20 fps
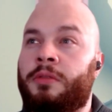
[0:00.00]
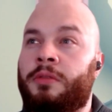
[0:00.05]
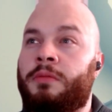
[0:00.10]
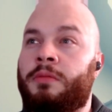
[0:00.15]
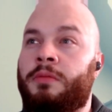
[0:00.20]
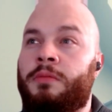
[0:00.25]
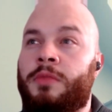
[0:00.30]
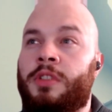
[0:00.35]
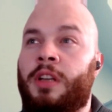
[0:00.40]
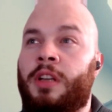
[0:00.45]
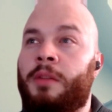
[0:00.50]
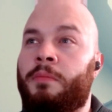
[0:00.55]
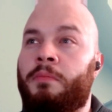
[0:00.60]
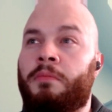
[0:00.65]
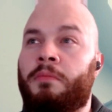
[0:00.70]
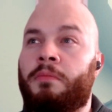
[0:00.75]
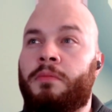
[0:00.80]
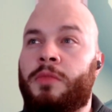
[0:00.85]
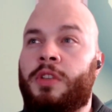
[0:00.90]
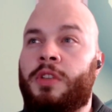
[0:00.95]
Oh, wow.
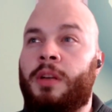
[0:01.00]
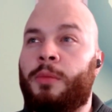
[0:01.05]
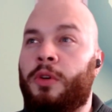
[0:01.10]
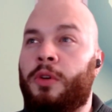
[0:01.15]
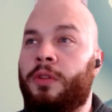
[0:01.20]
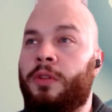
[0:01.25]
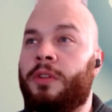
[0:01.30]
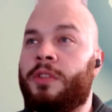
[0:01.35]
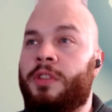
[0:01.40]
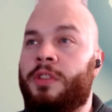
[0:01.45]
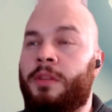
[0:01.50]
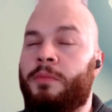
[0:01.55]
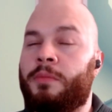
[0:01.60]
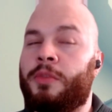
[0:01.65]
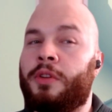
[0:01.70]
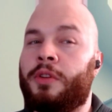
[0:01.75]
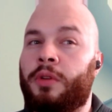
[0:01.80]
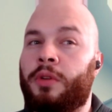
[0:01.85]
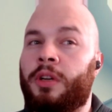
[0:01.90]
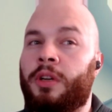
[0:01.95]
Some, some older, some
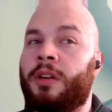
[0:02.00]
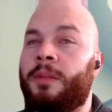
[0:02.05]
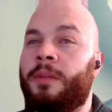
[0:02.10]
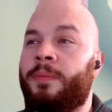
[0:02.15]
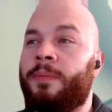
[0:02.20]
newer.